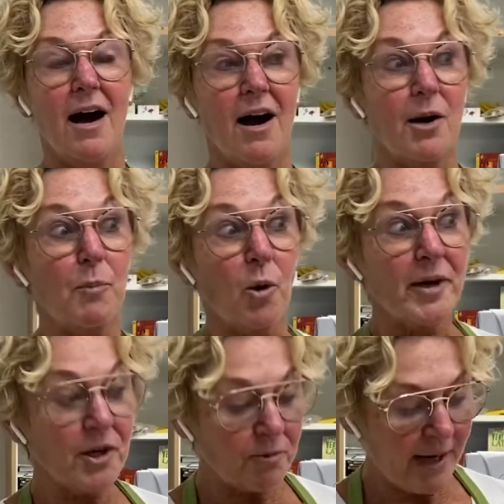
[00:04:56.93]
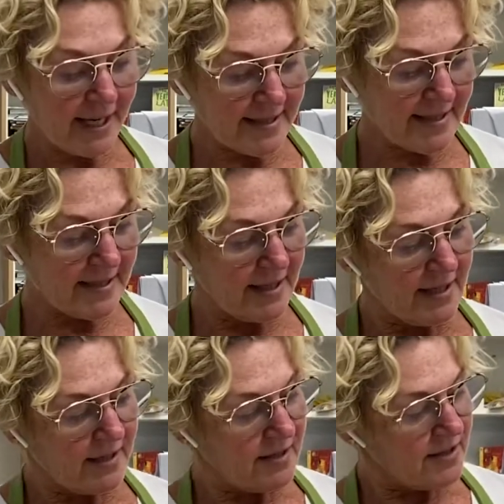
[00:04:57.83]
arborio rice.
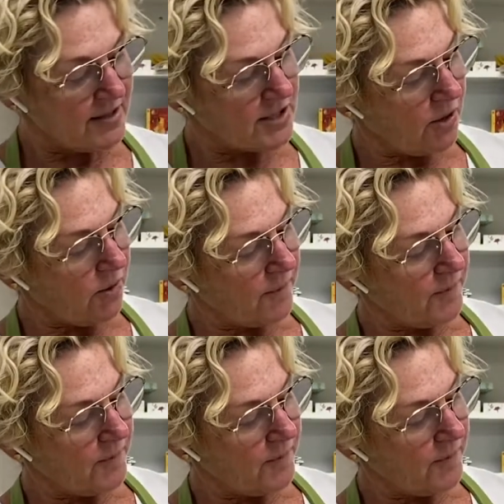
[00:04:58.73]
So